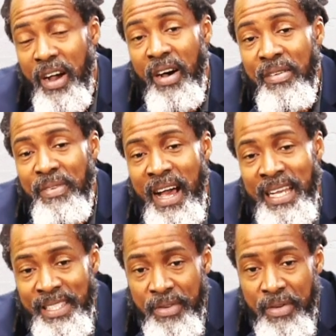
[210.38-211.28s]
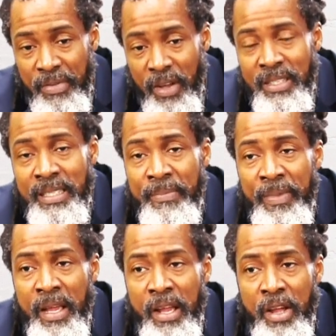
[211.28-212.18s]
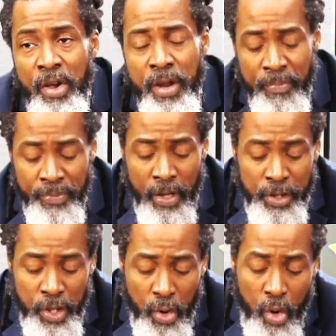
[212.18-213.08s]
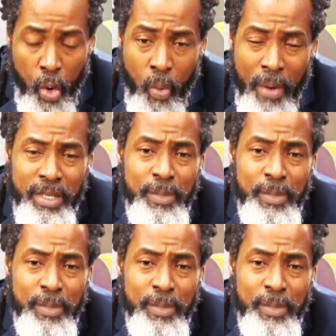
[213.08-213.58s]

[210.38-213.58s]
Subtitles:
of acid reflux. Good. So when we're